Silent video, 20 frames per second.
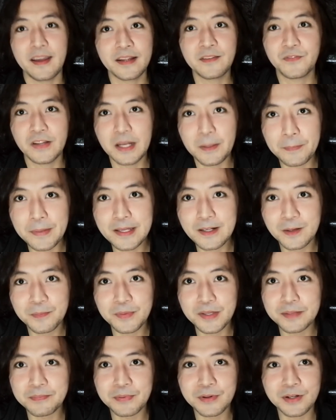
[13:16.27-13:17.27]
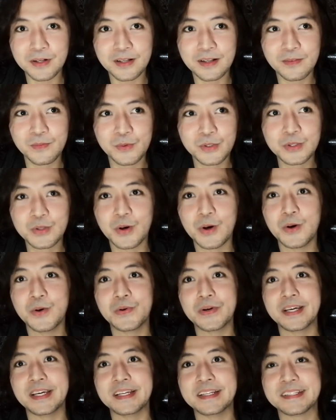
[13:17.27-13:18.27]
Filipino people would
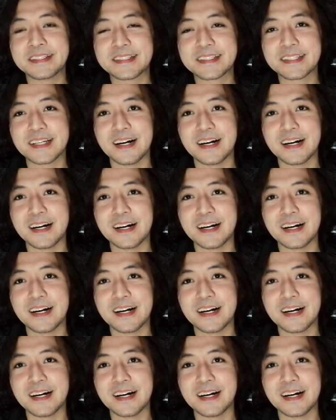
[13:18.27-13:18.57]
always